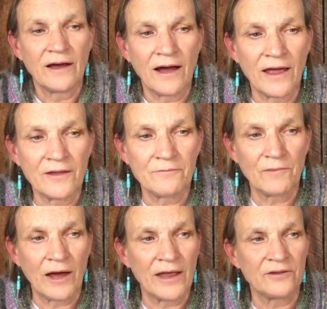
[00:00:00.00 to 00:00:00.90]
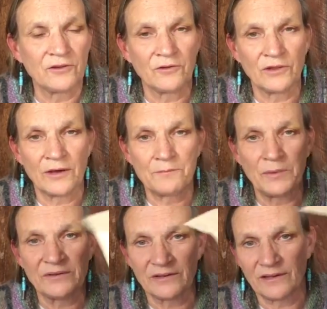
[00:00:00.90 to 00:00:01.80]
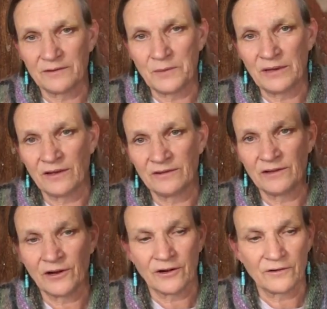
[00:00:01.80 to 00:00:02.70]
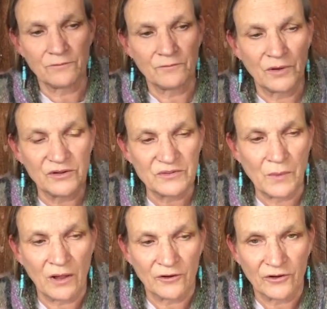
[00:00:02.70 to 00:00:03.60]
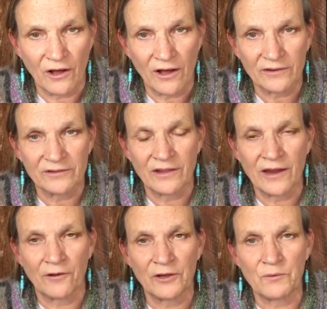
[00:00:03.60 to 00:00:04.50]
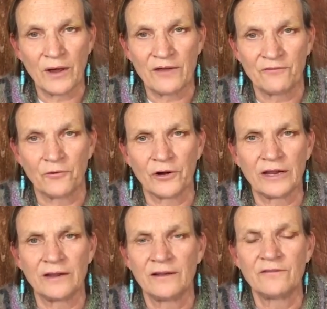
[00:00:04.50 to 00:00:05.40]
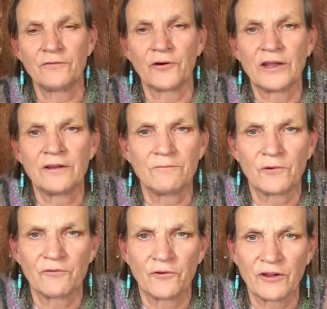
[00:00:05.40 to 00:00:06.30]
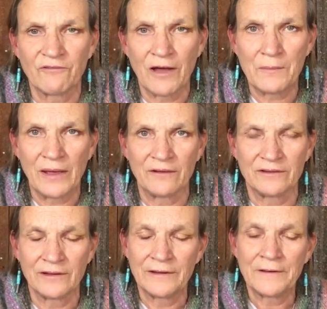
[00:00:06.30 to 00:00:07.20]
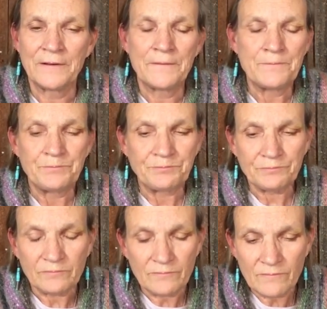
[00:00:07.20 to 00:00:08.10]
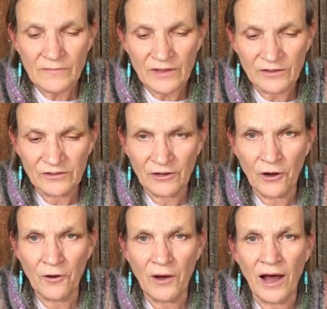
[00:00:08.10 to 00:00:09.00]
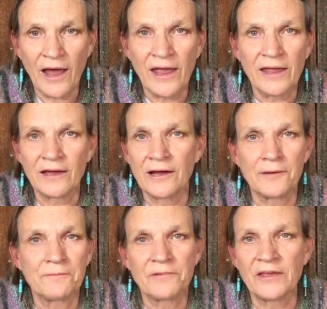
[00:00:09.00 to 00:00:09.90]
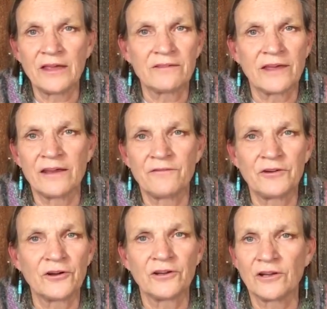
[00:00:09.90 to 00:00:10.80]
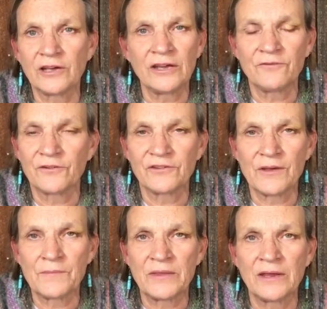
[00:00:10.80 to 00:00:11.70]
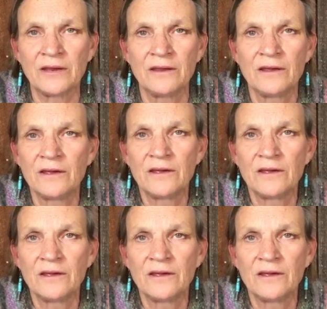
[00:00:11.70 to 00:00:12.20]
I do the biscuits because they're much smaller dogs. They only weigh 40 or 45 pounds. So I think that if you're looking for something